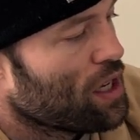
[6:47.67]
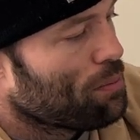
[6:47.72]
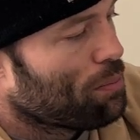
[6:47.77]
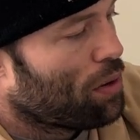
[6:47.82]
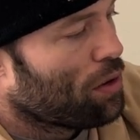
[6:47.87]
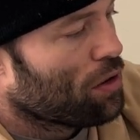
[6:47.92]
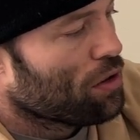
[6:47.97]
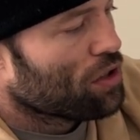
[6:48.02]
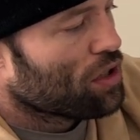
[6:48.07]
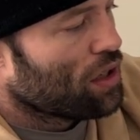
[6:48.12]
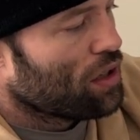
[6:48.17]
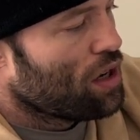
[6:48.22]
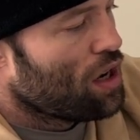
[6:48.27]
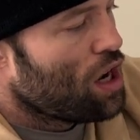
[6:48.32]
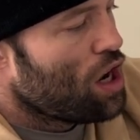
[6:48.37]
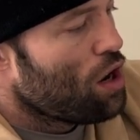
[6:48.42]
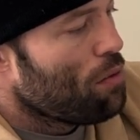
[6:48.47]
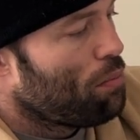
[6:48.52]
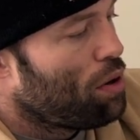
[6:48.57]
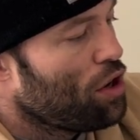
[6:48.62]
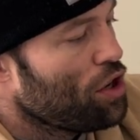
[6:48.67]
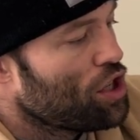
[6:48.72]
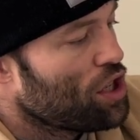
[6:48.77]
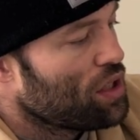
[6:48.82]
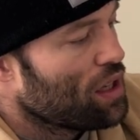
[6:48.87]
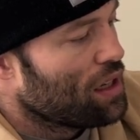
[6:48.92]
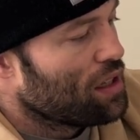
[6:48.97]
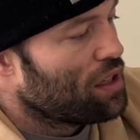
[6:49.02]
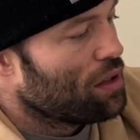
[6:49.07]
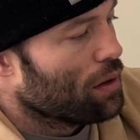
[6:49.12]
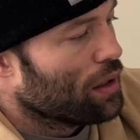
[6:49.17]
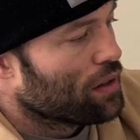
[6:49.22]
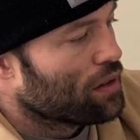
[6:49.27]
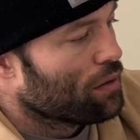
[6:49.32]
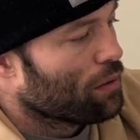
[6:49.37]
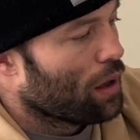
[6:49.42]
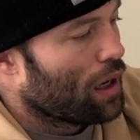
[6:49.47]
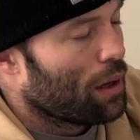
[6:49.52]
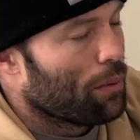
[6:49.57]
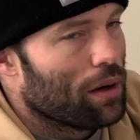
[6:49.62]
person pushes into it,
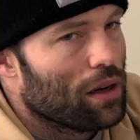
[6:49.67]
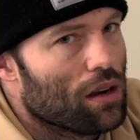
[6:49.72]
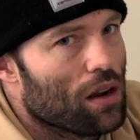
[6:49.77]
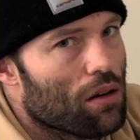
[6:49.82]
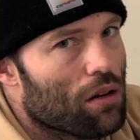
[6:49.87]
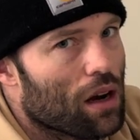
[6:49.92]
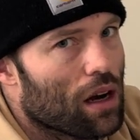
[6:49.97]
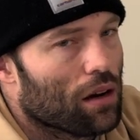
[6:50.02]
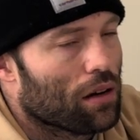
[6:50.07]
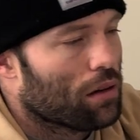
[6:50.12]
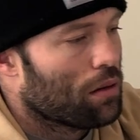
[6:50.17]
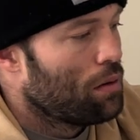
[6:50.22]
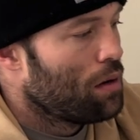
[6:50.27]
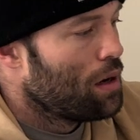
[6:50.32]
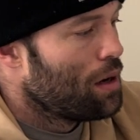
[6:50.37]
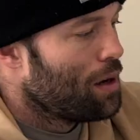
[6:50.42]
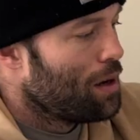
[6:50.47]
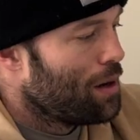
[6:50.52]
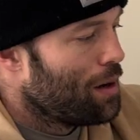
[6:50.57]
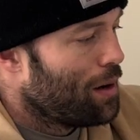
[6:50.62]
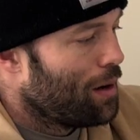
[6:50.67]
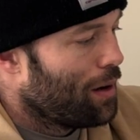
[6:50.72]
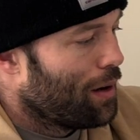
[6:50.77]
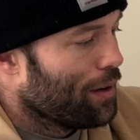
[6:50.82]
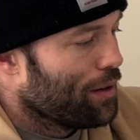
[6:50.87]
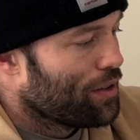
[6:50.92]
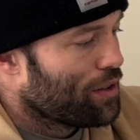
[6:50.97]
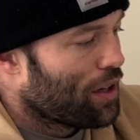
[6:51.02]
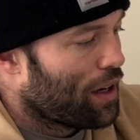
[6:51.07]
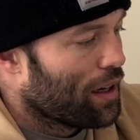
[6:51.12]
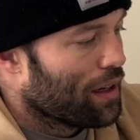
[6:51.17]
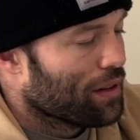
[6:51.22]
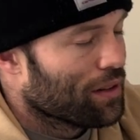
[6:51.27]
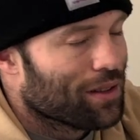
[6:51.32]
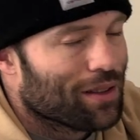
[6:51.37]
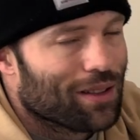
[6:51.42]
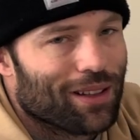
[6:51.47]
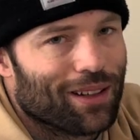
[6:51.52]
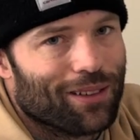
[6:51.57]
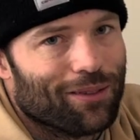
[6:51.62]
right? And we know how uh,
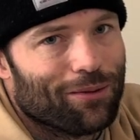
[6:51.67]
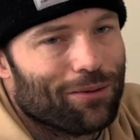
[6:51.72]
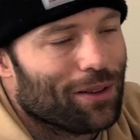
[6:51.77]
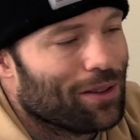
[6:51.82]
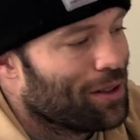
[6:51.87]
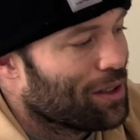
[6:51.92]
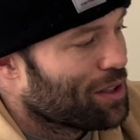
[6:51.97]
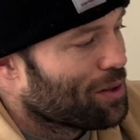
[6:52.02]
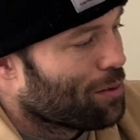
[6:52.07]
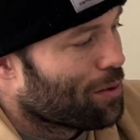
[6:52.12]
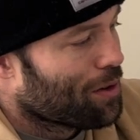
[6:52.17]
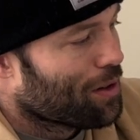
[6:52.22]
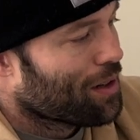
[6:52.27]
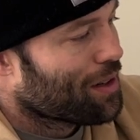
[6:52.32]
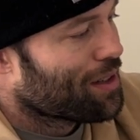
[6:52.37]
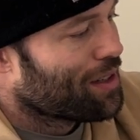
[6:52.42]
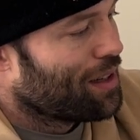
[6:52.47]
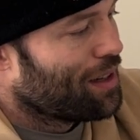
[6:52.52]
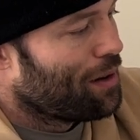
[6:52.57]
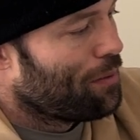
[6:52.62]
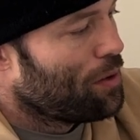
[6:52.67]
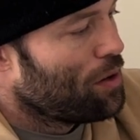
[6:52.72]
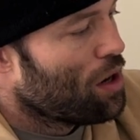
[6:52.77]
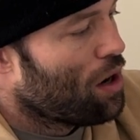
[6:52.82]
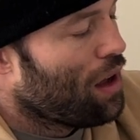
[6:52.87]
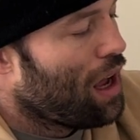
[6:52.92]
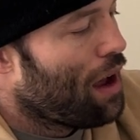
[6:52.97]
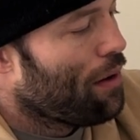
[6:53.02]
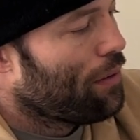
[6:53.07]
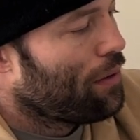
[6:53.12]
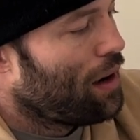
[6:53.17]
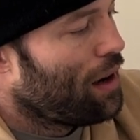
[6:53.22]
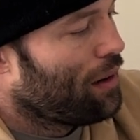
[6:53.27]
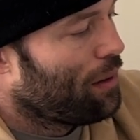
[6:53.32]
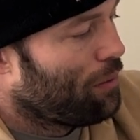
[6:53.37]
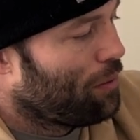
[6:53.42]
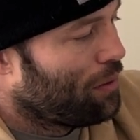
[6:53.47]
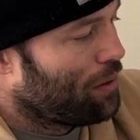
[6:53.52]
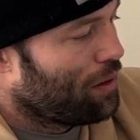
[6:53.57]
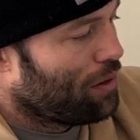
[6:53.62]
science and physics works, and if you don't have it,
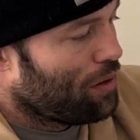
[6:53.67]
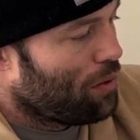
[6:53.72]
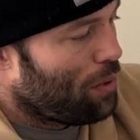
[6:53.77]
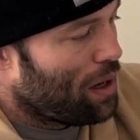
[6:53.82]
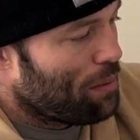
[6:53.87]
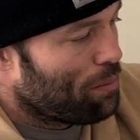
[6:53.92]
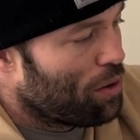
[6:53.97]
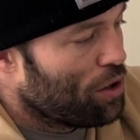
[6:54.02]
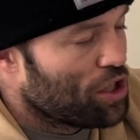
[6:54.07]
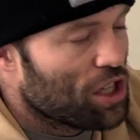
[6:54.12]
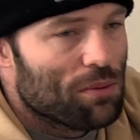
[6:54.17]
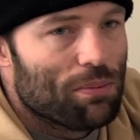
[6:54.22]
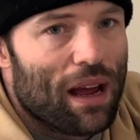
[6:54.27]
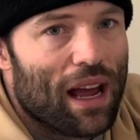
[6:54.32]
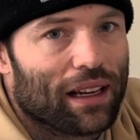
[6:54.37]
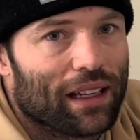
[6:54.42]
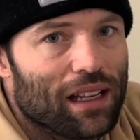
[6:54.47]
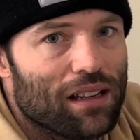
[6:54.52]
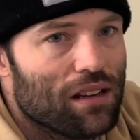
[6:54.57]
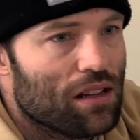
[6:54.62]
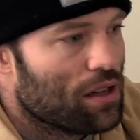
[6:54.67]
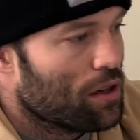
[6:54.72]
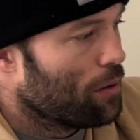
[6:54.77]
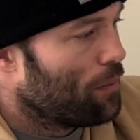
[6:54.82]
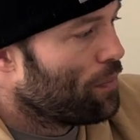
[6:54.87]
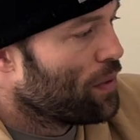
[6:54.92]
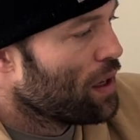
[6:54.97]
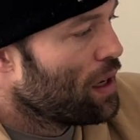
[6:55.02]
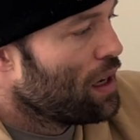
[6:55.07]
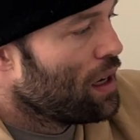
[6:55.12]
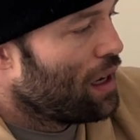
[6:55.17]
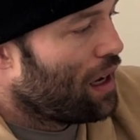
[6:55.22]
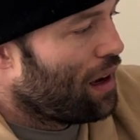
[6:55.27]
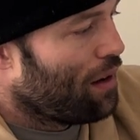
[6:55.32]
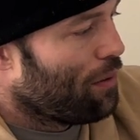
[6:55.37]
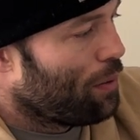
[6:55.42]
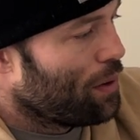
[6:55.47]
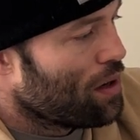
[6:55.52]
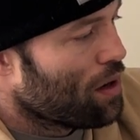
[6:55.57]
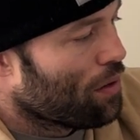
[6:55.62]
it you know, the weight pushes back into you. And
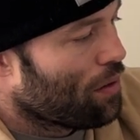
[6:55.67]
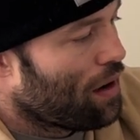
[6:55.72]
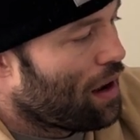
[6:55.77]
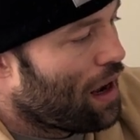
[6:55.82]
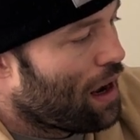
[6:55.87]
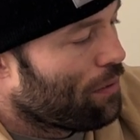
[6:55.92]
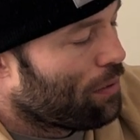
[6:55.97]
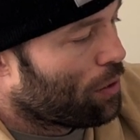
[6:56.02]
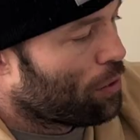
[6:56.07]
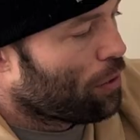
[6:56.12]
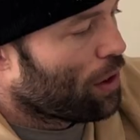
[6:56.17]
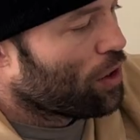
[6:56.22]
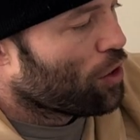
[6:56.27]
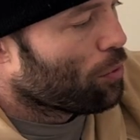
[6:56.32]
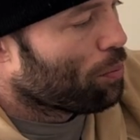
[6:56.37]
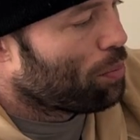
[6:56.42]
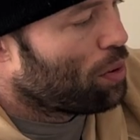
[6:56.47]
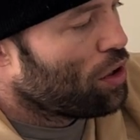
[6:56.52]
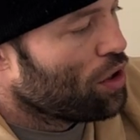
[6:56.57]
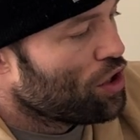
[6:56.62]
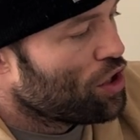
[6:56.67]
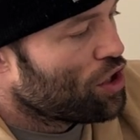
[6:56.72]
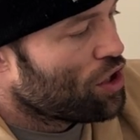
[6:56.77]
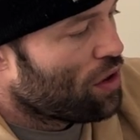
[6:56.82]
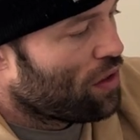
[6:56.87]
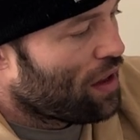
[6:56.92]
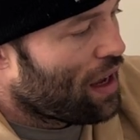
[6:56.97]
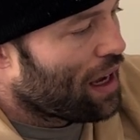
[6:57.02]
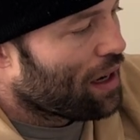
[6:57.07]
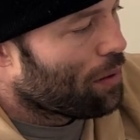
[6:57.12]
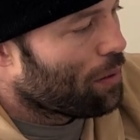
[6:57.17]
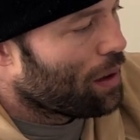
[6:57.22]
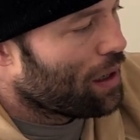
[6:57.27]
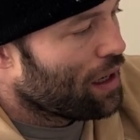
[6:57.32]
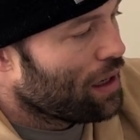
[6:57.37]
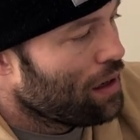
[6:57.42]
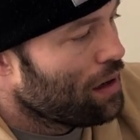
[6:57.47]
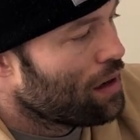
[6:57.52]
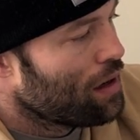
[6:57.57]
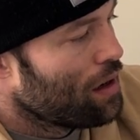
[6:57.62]
if we don't have a greater push that
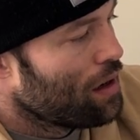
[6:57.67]
away,